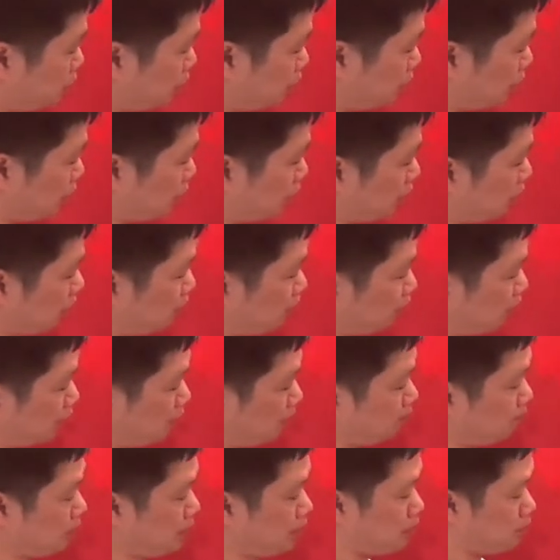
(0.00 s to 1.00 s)
We're gonna
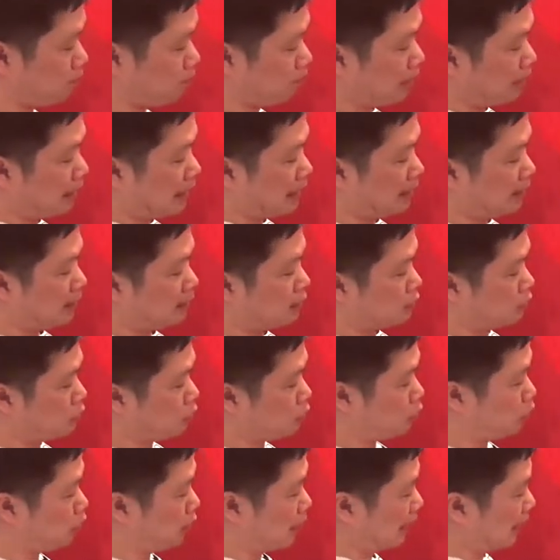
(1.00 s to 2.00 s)
flip this back
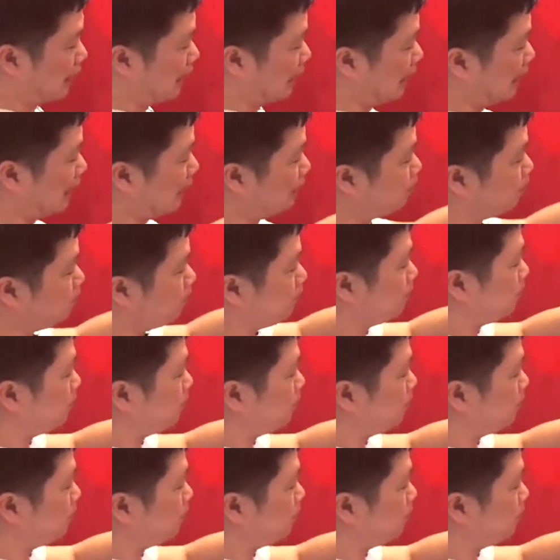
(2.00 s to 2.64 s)
into half.